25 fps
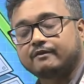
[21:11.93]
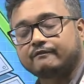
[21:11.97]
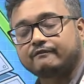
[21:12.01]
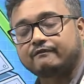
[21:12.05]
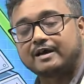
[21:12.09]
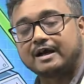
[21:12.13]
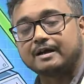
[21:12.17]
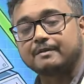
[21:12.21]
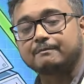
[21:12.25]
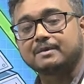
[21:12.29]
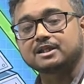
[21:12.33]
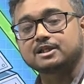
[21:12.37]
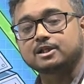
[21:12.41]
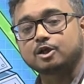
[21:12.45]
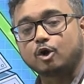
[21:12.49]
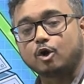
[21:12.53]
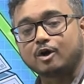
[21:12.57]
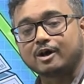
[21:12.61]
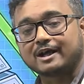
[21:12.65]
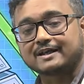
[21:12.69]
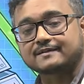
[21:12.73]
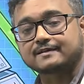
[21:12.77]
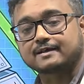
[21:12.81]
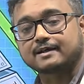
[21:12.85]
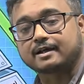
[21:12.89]
5-month
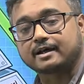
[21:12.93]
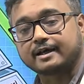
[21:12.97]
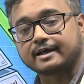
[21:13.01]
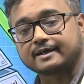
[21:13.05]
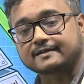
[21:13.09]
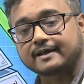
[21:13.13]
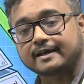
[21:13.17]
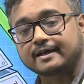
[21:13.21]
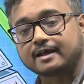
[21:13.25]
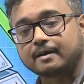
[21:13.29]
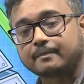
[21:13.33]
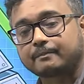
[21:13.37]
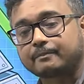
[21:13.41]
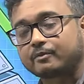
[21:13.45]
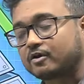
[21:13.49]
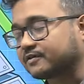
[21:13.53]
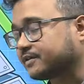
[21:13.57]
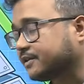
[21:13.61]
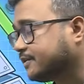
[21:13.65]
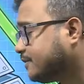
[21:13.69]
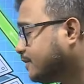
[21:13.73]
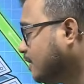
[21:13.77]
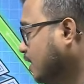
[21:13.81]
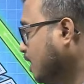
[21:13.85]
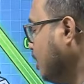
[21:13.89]
long SIR
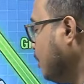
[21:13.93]
process,